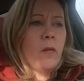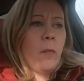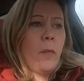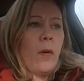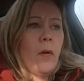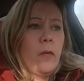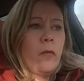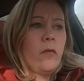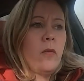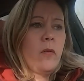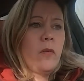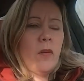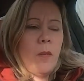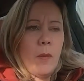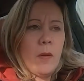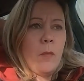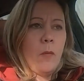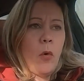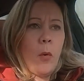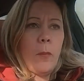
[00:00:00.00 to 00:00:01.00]
opposed to some
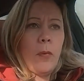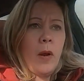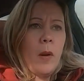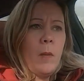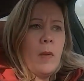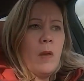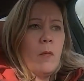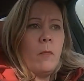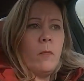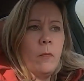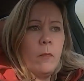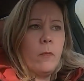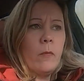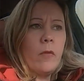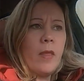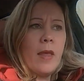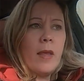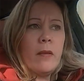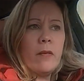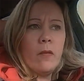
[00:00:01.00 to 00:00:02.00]
of the more premium
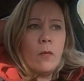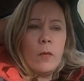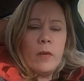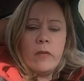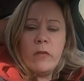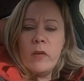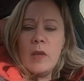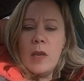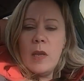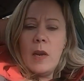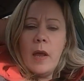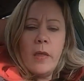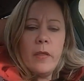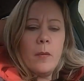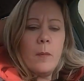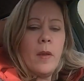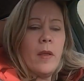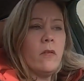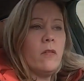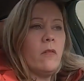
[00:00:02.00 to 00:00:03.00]
things that we see in
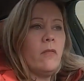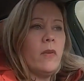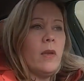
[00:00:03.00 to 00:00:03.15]
other Mazda